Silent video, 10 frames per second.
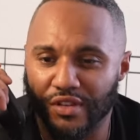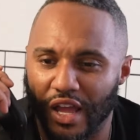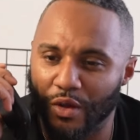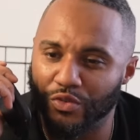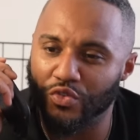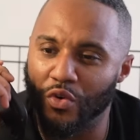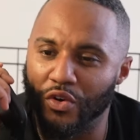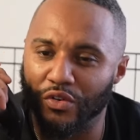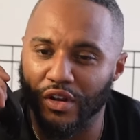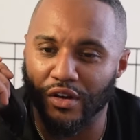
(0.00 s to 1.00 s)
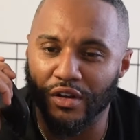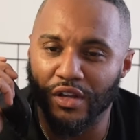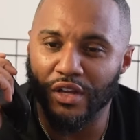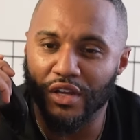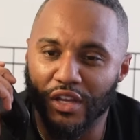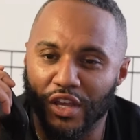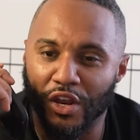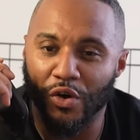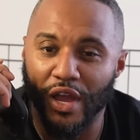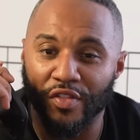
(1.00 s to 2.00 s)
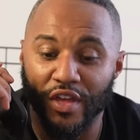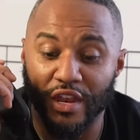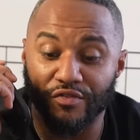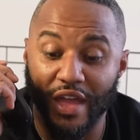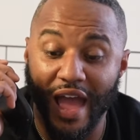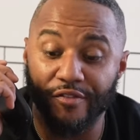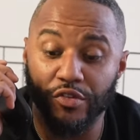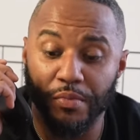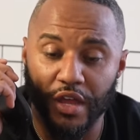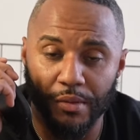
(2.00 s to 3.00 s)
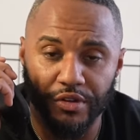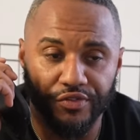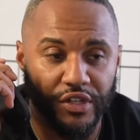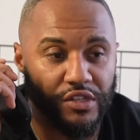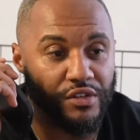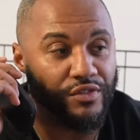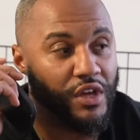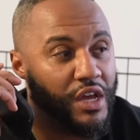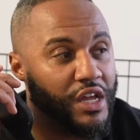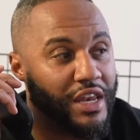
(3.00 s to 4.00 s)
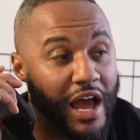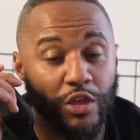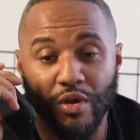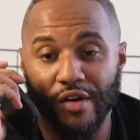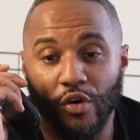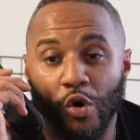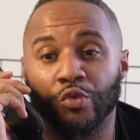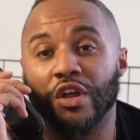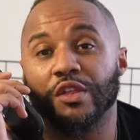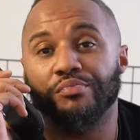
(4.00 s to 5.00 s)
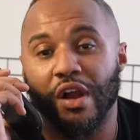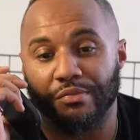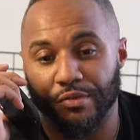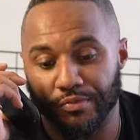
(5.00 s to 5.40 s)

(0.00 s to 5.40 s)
Like, hey, what's going on here? You know, and then if they have to become defensive, now you have a whole nother problem.